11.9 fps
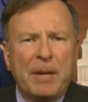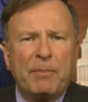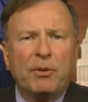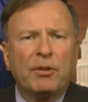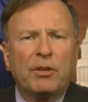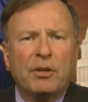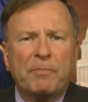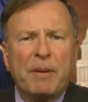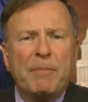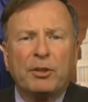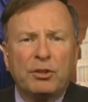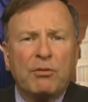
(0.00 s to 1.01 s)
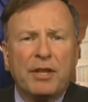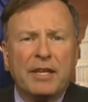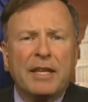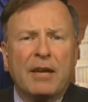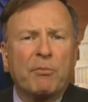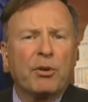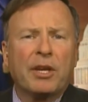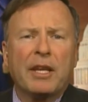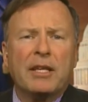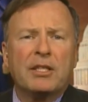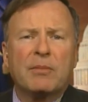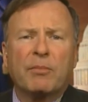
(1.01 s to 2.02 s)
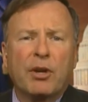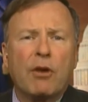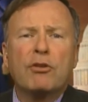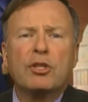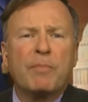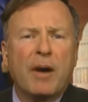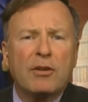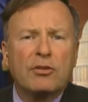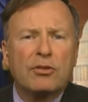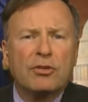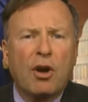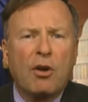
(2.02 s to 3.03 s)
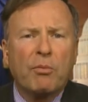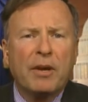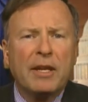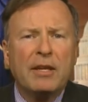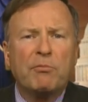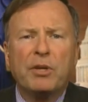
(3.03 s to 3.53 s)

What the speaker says: People do think that. We're getting some co-sponsors already.